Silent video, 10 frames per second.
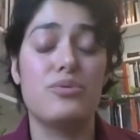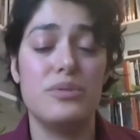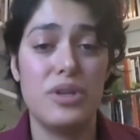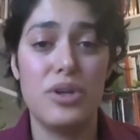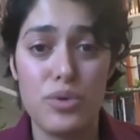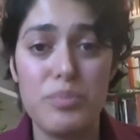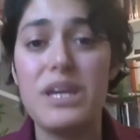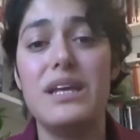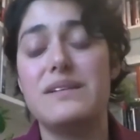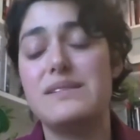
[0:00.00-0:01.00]

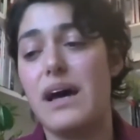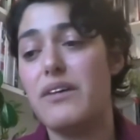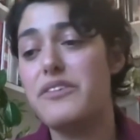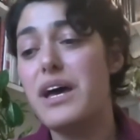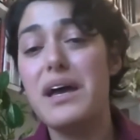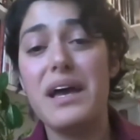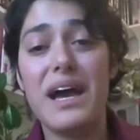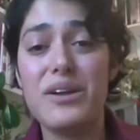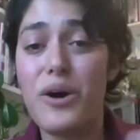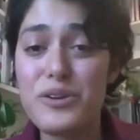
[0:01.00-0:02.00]
repeating itself.
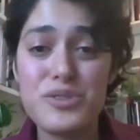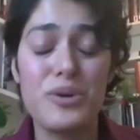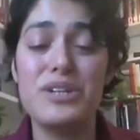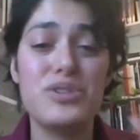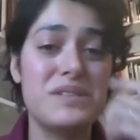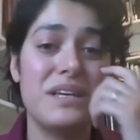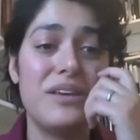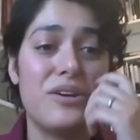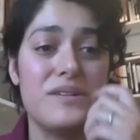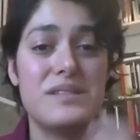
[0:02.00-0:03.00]
And also interesting
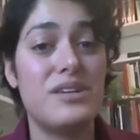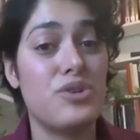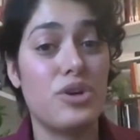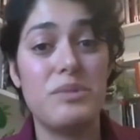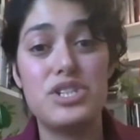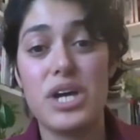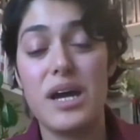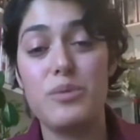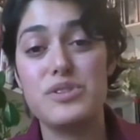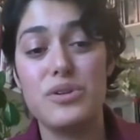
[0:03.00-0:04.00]
here is that
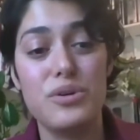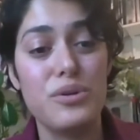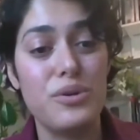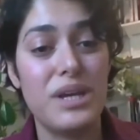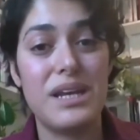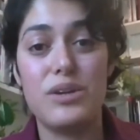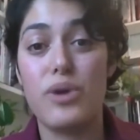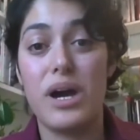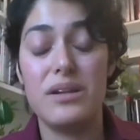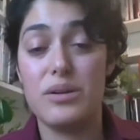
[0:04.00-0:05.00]
Turkmenchai was concluded,
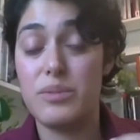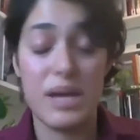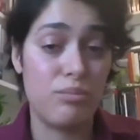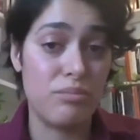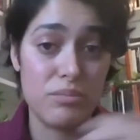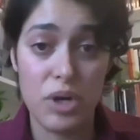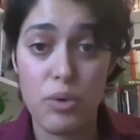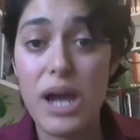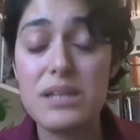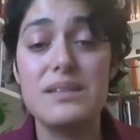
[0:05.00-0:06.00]
and
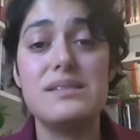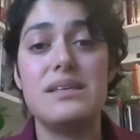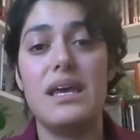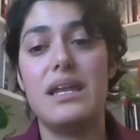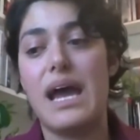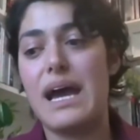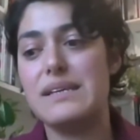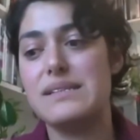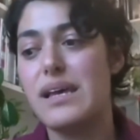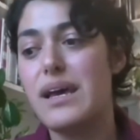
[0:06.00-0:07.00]
Iranians see it
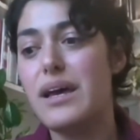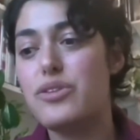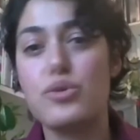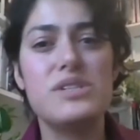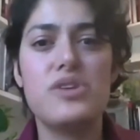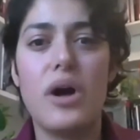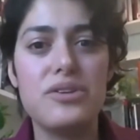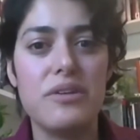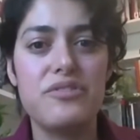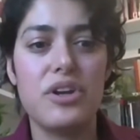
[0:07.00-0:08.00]
as the
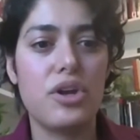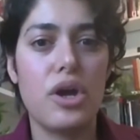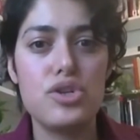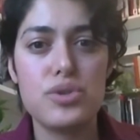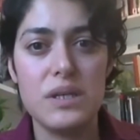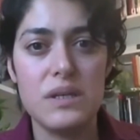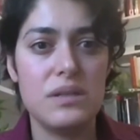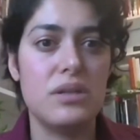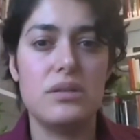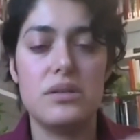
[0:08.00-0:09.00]
result of their country,
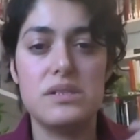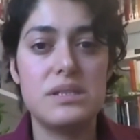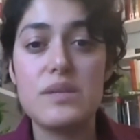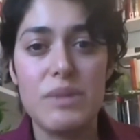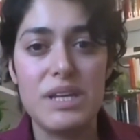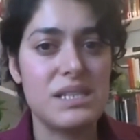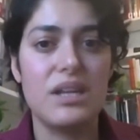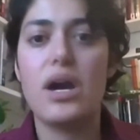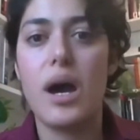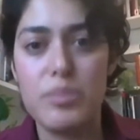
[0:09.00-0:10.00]
their statements'
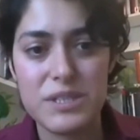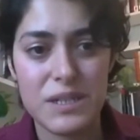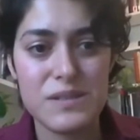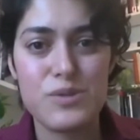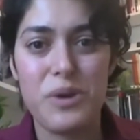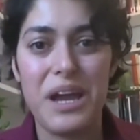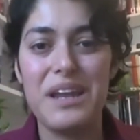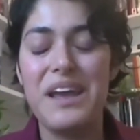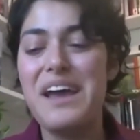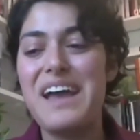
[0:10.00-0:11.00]
incompetence,
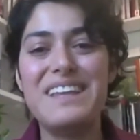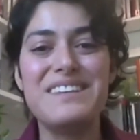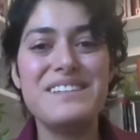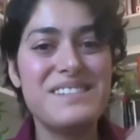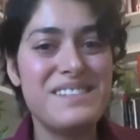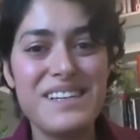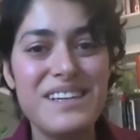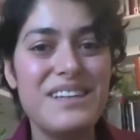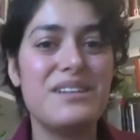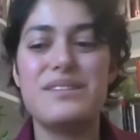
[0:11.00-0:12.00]
right? And they
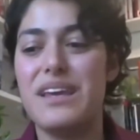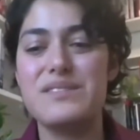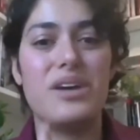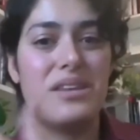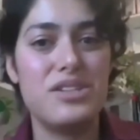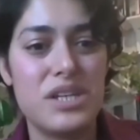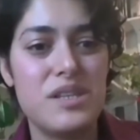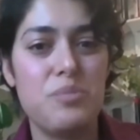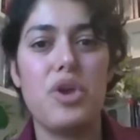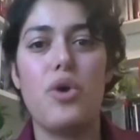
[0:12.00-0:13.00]
see things like the
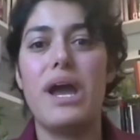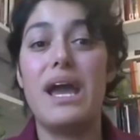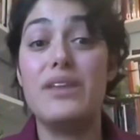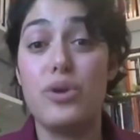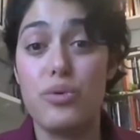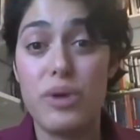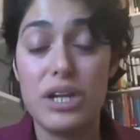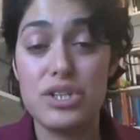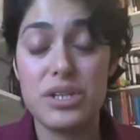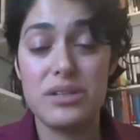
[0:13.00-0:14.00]
JCPOA and the
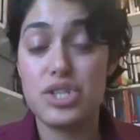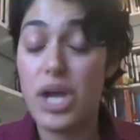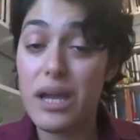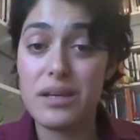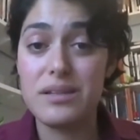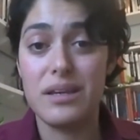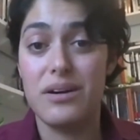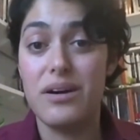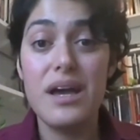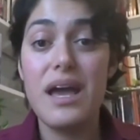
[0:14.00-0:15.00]
Iran-China
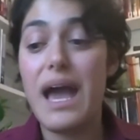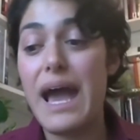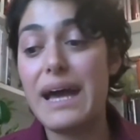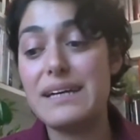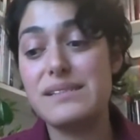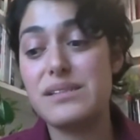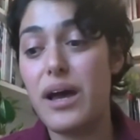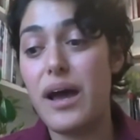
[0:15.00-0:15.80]
deal as